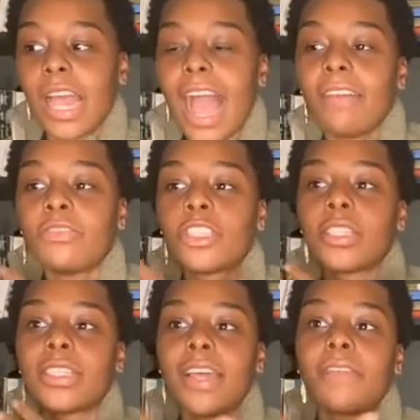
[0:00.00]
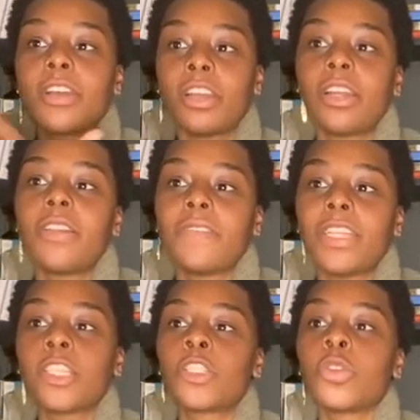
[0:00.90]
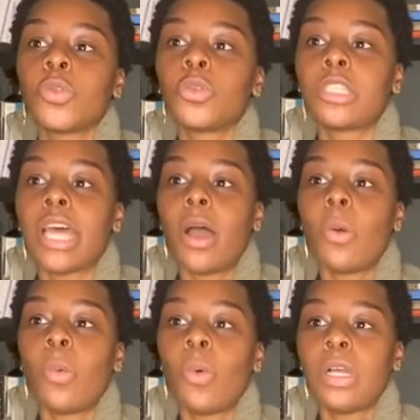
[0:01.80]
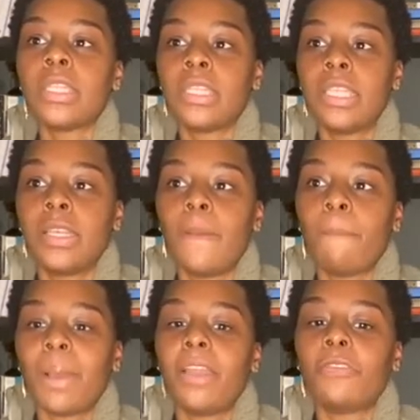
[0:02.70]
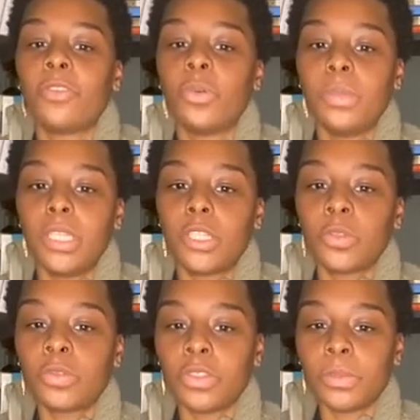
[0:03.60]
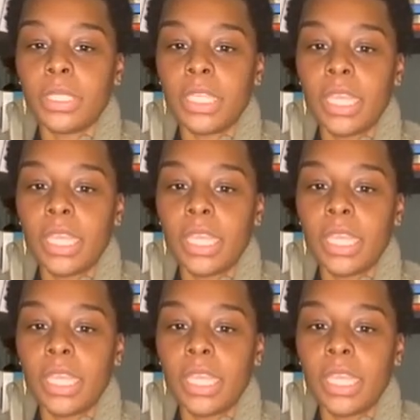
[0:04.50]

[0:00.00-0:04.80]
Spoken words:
I've just never heard of an excuse that wasn't biphobic. You feel me?